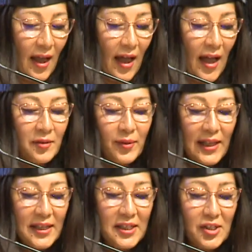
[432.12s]
And
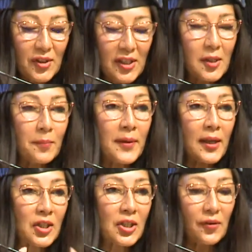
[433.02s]
related to this, the
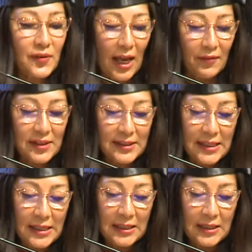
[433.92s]
biggest shift I've
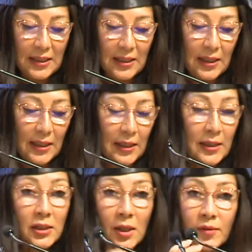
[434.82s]
seen
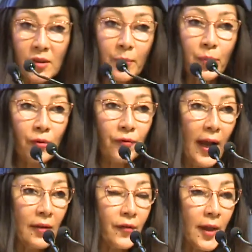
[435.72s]
in terms of the
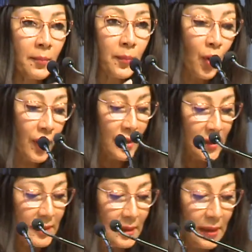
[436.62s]
profile of
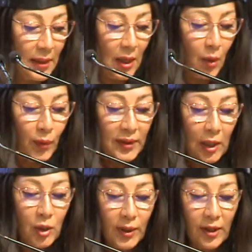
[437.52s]
employers, what they're
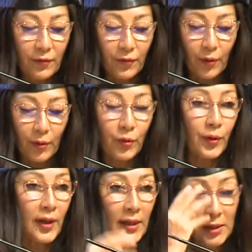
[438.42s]
looking for,
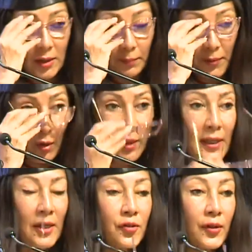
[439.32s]
is beyond
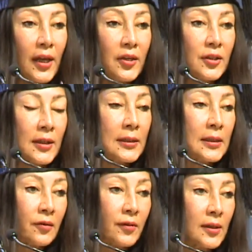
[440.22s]
education and
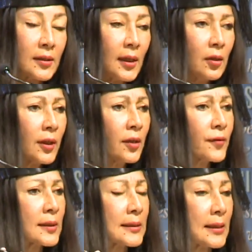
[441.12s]
degrees. They're looking for
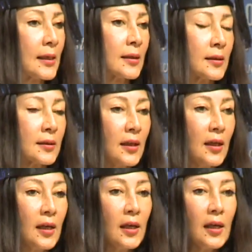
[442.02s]
skills,
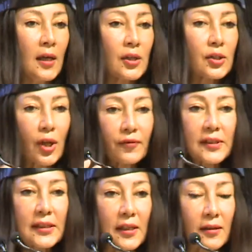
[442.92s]
soft
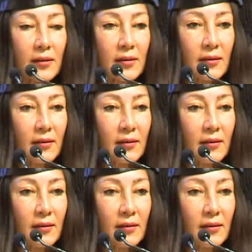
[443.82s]
skills.